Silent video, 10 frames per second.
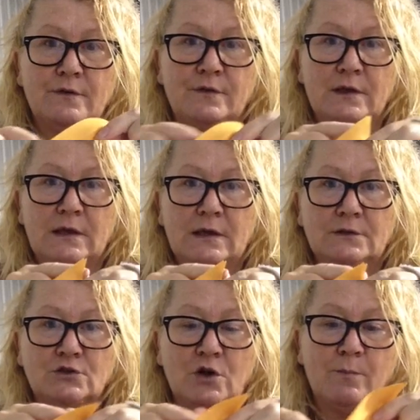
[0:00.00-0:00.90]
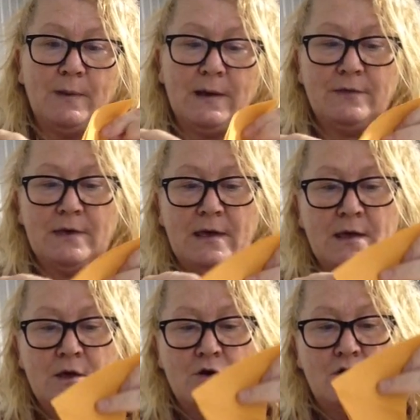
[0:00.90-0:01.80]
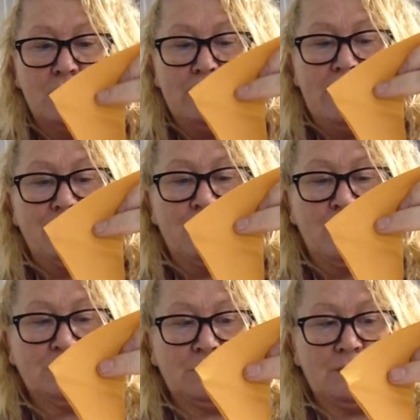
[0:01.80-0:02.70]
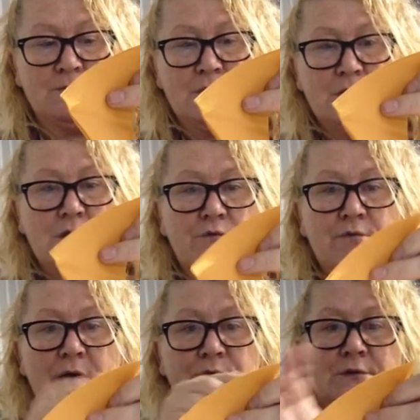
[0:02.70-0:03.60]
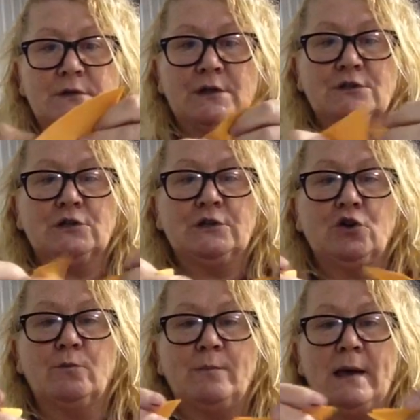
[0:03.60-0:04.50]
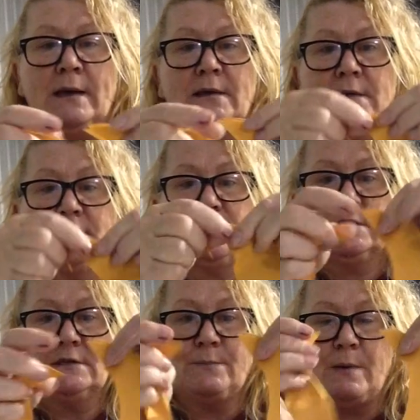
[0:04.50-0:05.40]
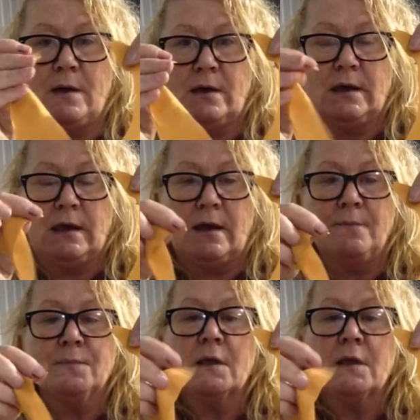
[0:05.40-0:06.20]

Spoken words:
the top part there, all the way around the bottom, round until you come back to this part here,